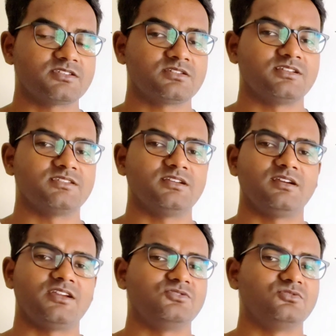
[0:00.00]
ask, they
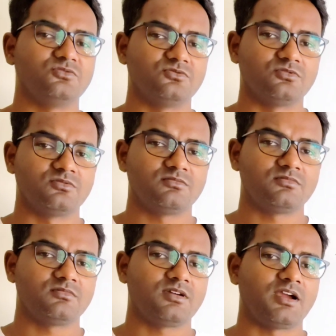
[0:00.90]
say I don't know
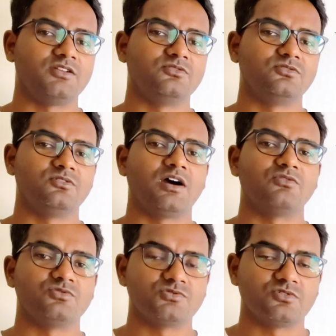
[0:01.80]

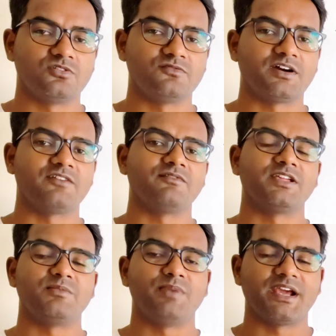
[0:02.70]
how to solve, I am
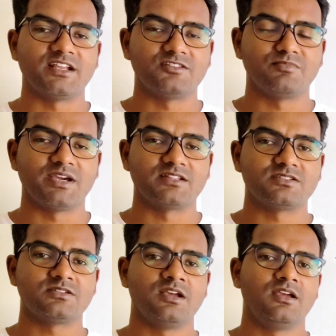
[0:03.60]
very bad at
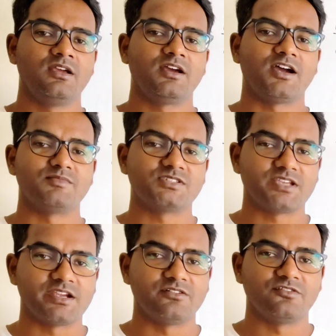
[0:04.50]
maths, I'm
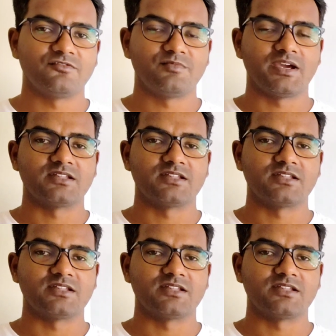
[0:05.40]
scared of